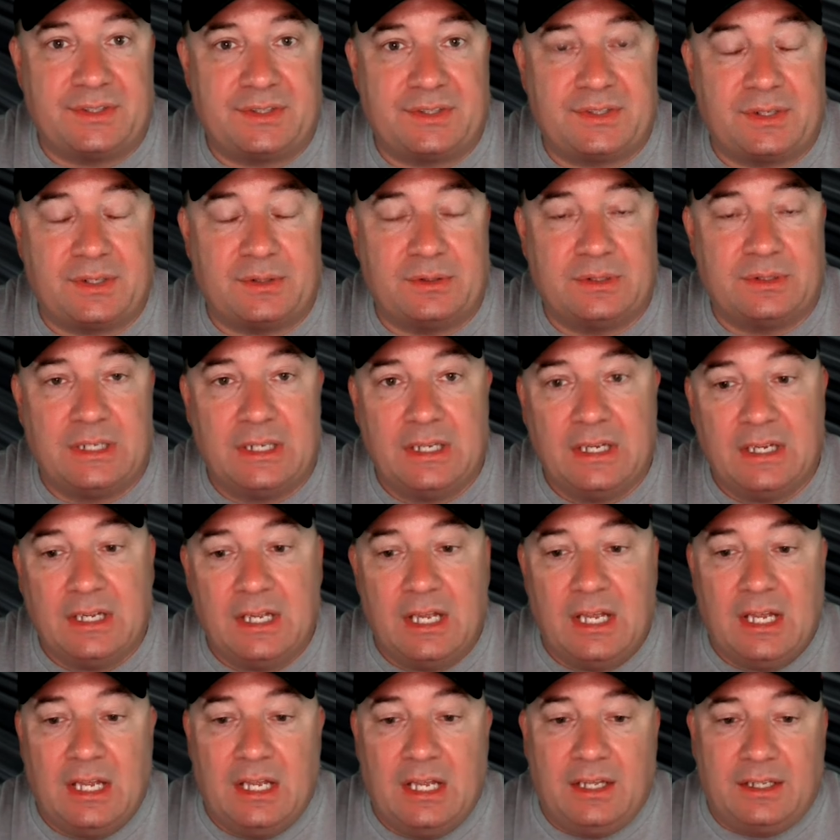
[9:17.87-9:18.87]
So
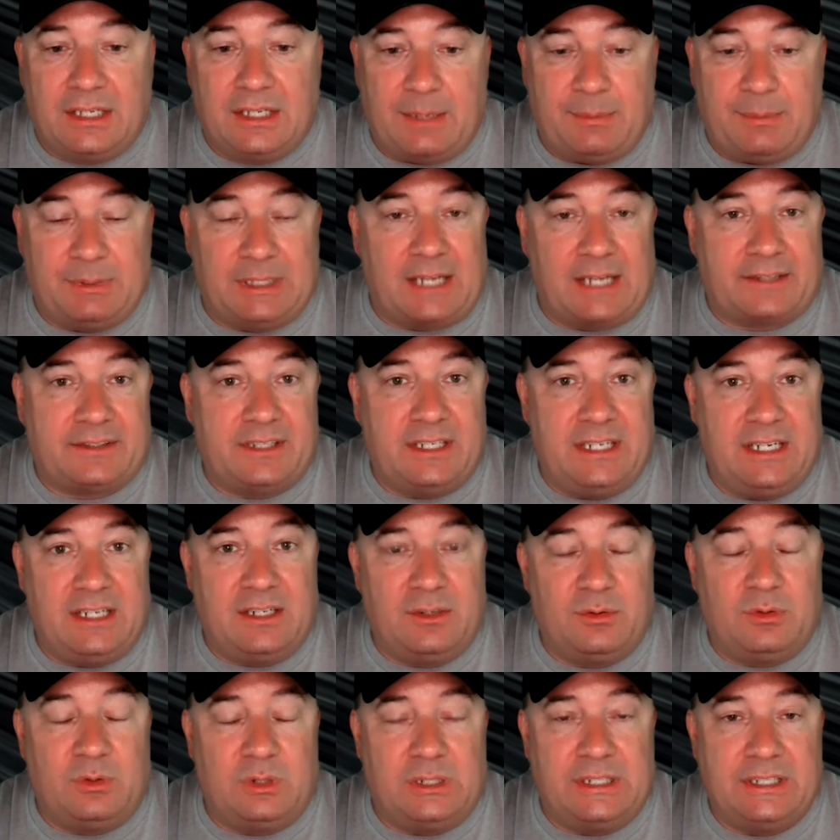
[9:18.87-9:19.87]
keep it locked in here.
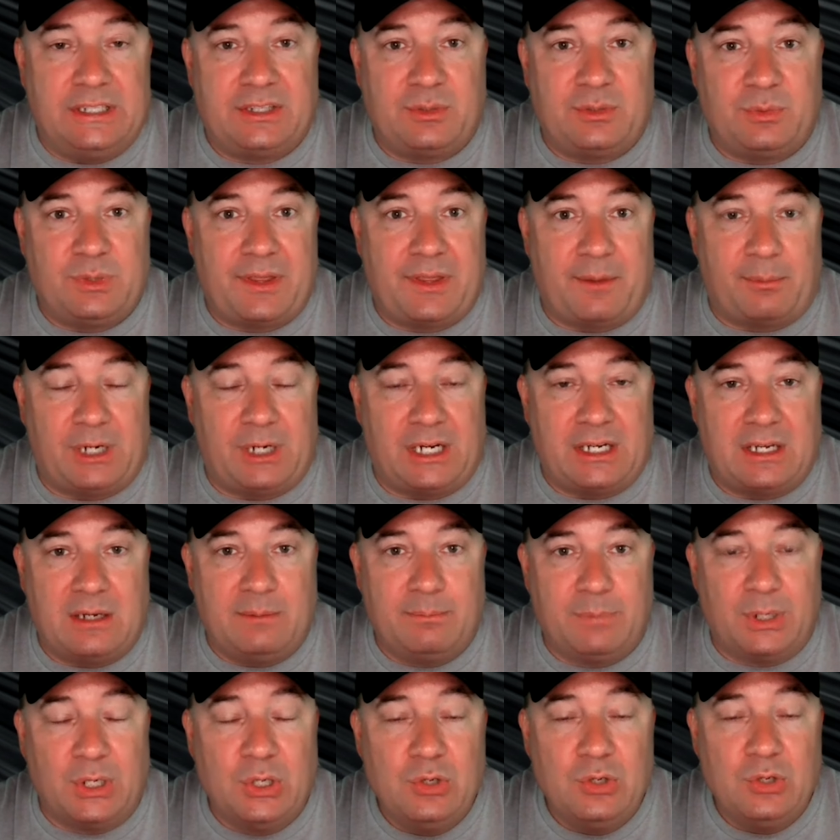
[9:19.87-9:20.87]
We'll hit you with a Breaking
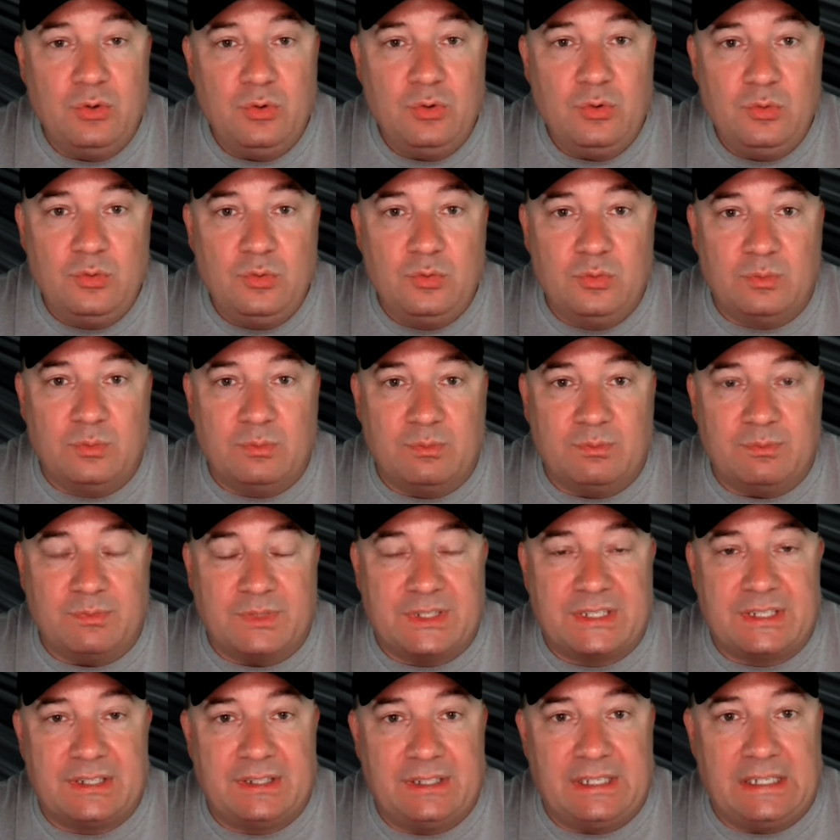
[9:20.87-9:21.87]

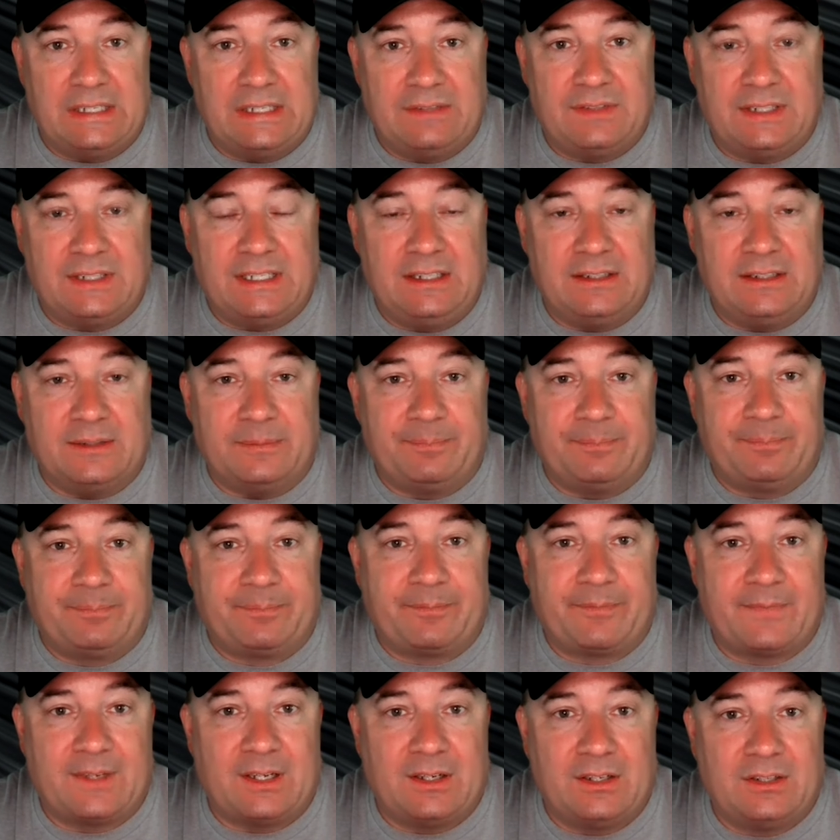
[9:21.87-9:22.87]
Boomz if needed.
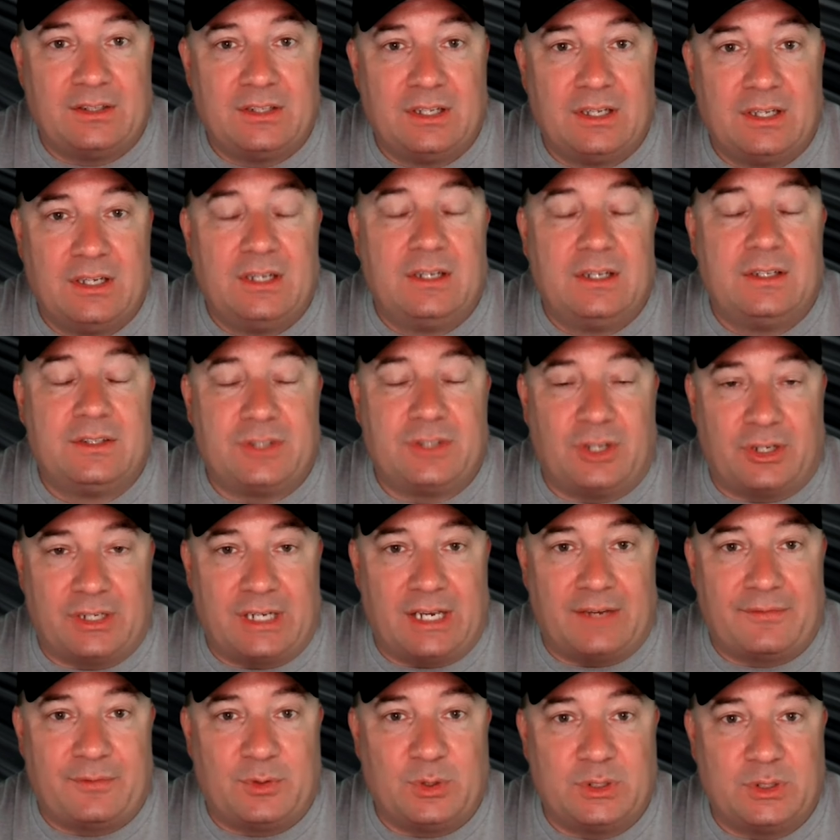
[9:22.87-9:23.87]
That's all I
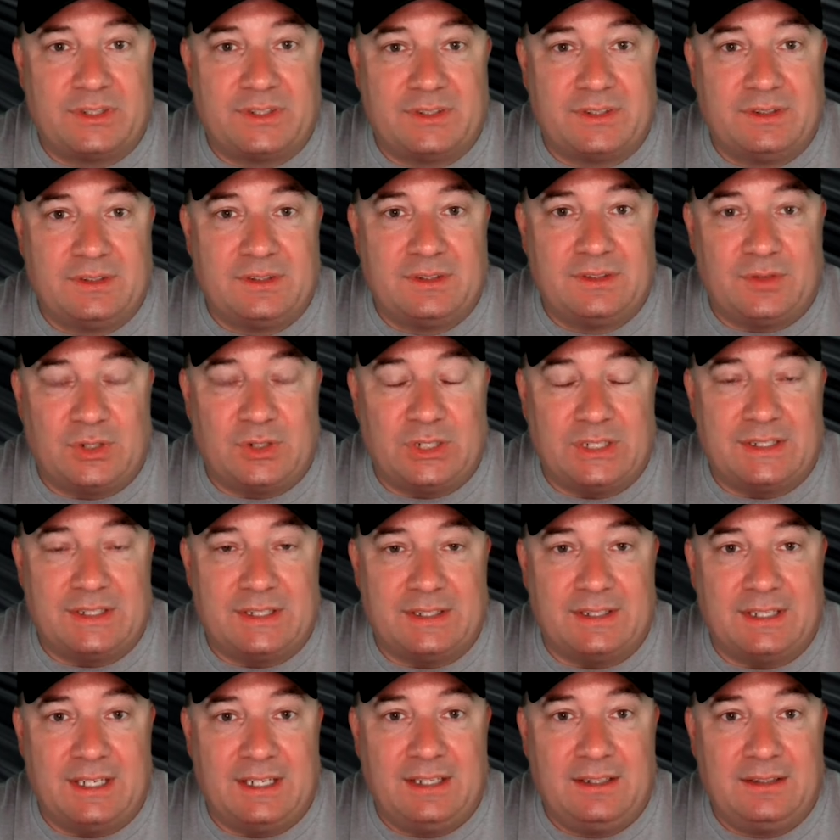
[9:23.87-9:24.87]
got for you
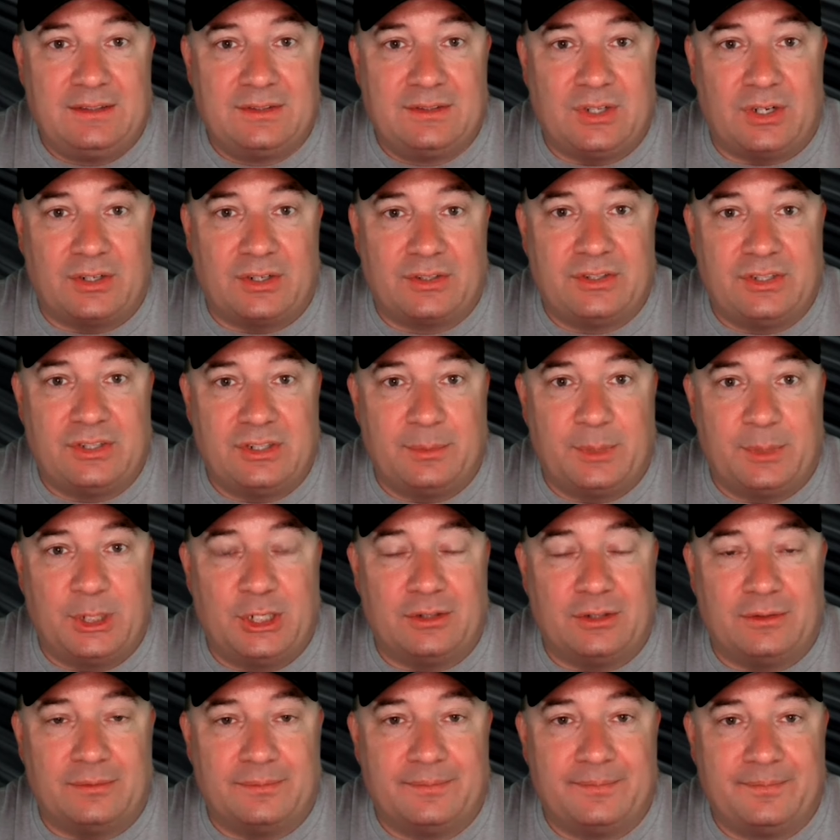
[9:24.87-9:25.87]
today. Talk to you
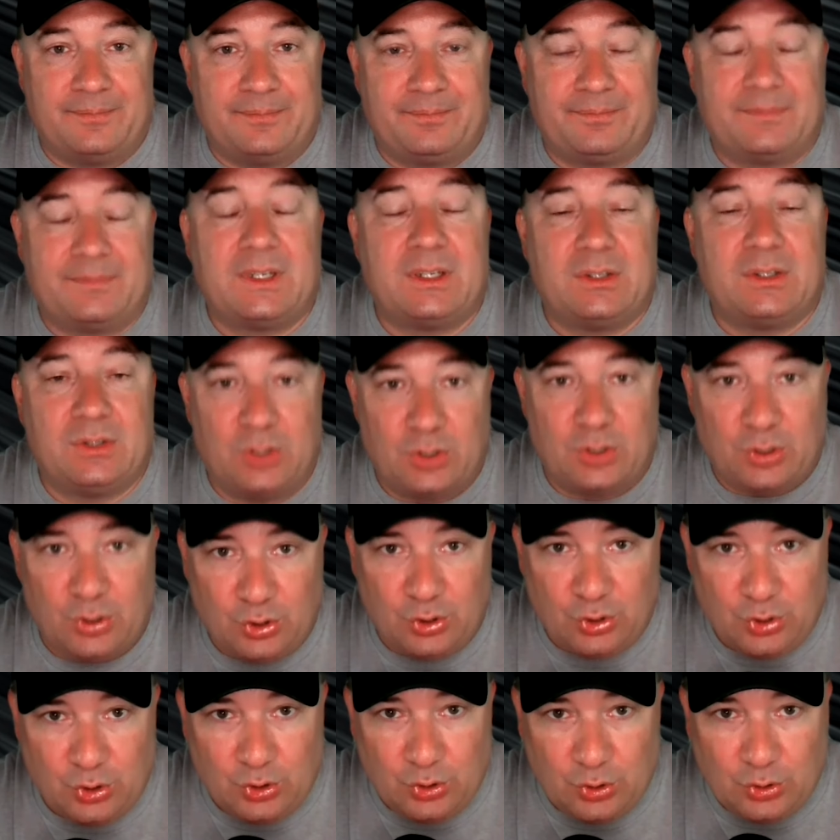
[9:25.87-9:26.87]
tomorrow.
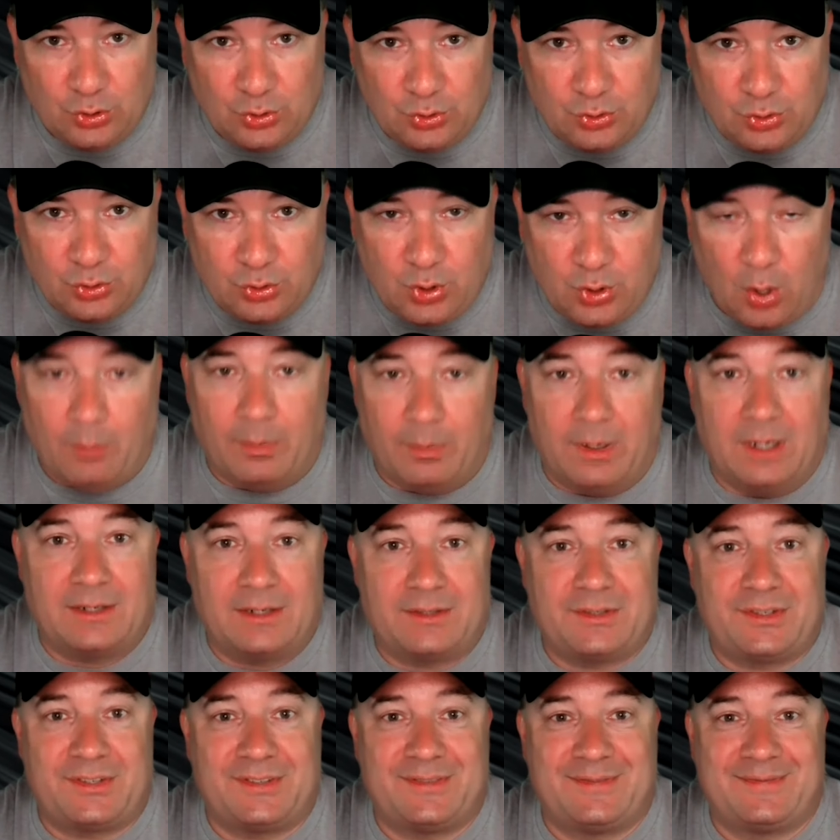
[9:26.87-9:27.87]
Go
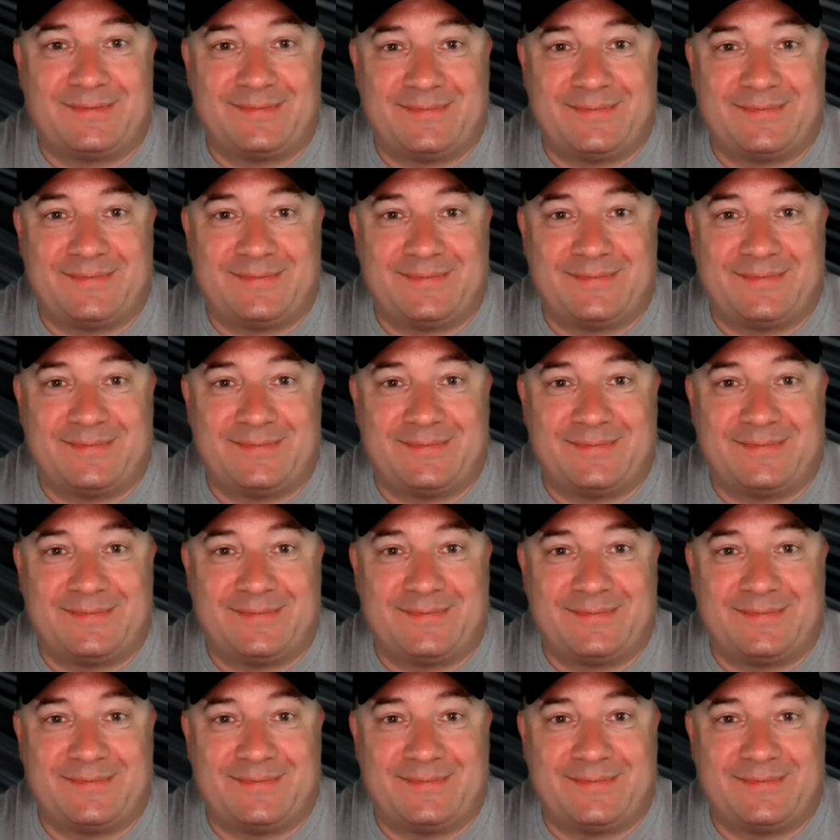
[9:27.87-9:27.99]
Bucks.